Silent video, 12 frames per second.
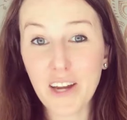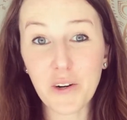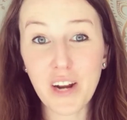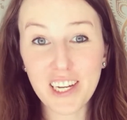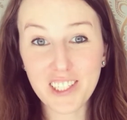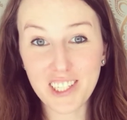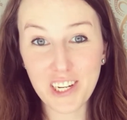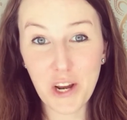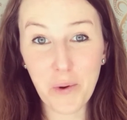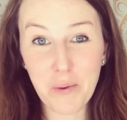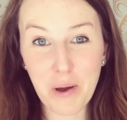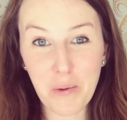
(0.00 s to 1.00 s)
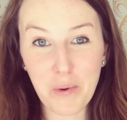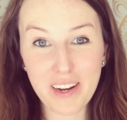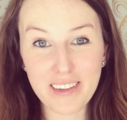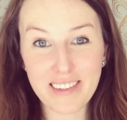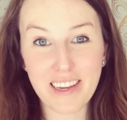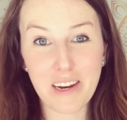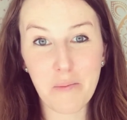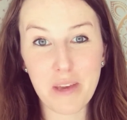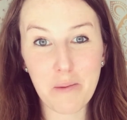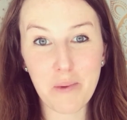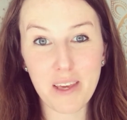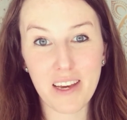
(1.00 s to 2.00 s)
don't actually know when my wedding's gonna
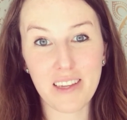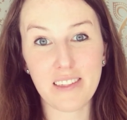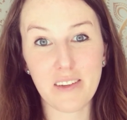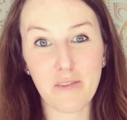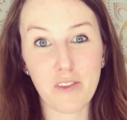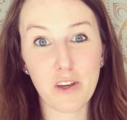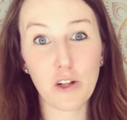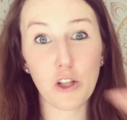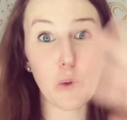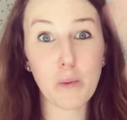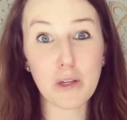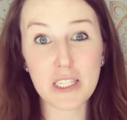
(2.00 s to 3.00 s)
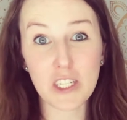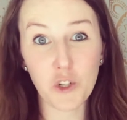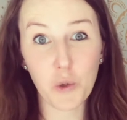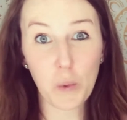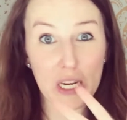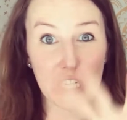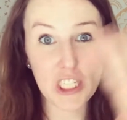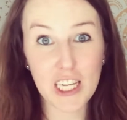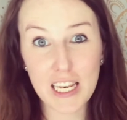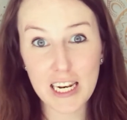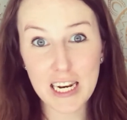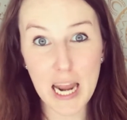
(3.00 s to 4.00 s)
be because of the global
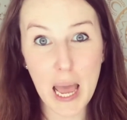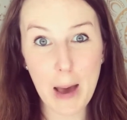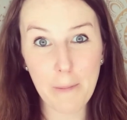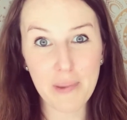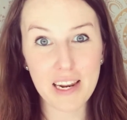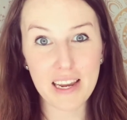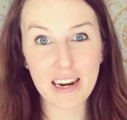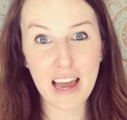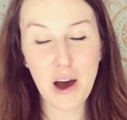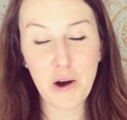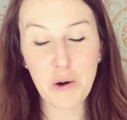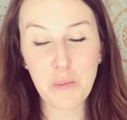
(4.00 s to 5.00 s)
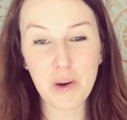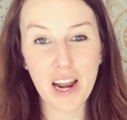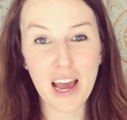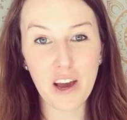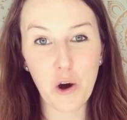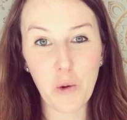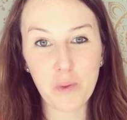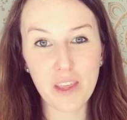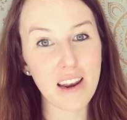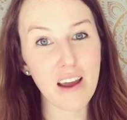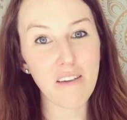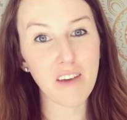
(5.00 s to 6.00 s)
situation happening now, but I hope
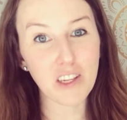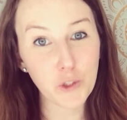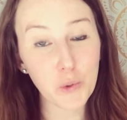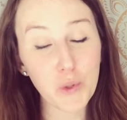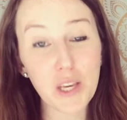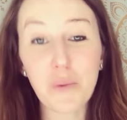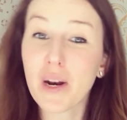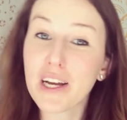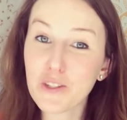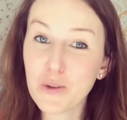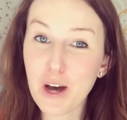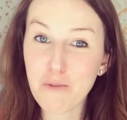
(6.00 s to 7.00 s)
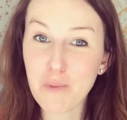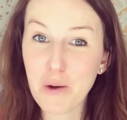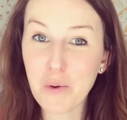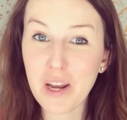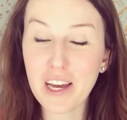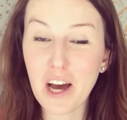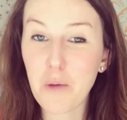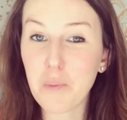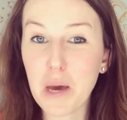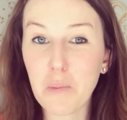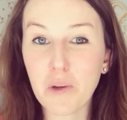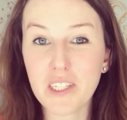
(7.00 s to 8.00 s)
that eventually when I do have my wedding, I'll
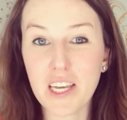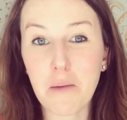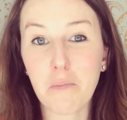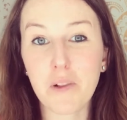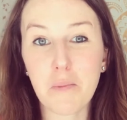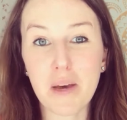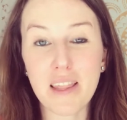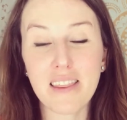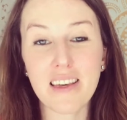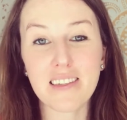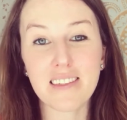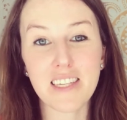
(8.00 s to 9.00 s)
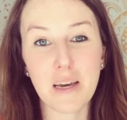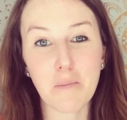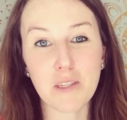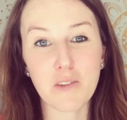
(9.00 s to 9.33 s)
be able to implement these tips